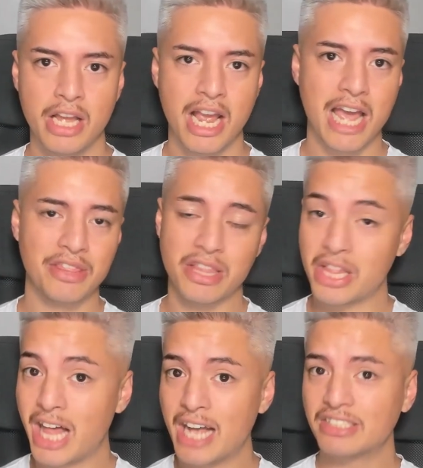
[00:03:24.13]
And the
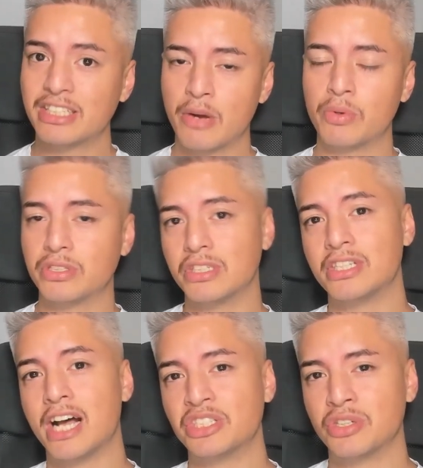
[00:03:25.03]
last thing I wanted to
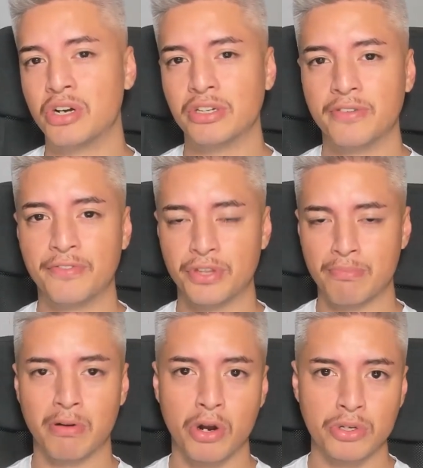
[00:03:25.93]
touch on for the
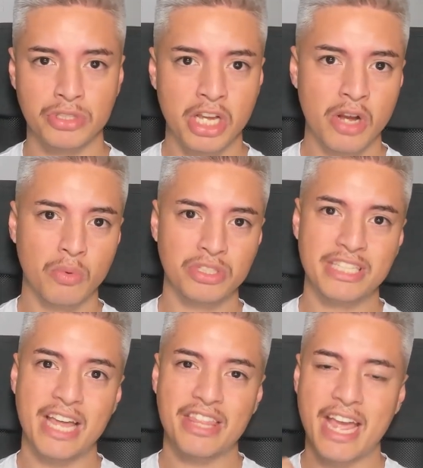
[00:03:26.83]
pros was
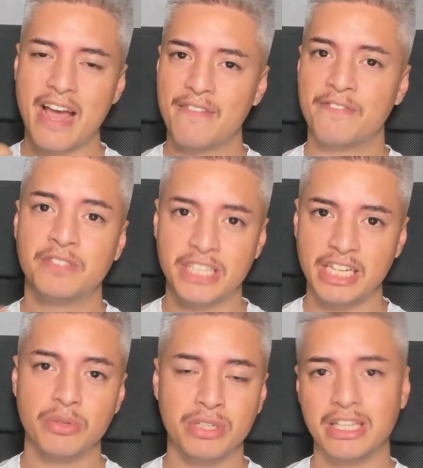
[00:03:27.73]
that they have
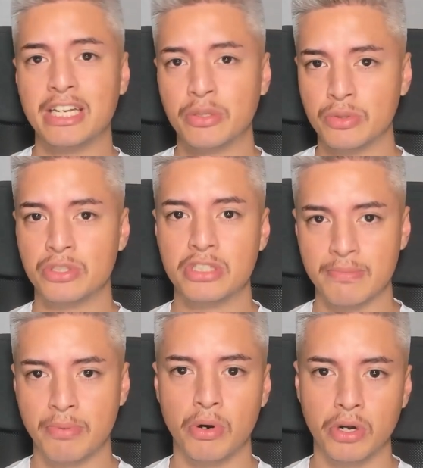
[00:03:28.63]
genuinely good
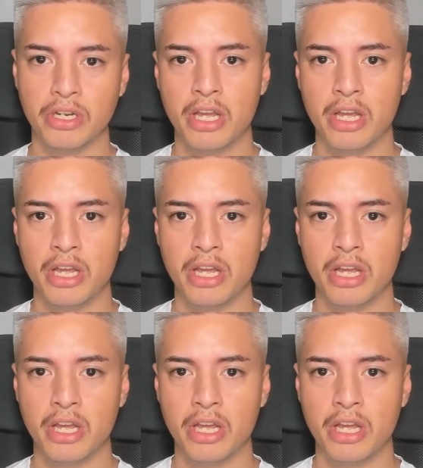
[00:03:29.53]
support.